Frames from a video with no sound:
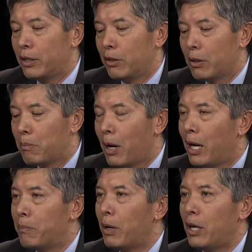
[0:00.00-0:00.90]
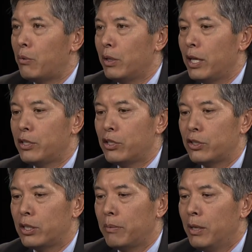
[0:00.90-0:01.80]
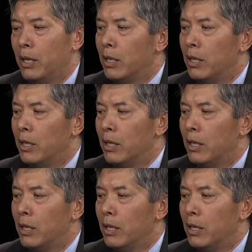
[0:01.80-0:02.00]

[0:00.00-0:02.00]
you know, the mind-body relationship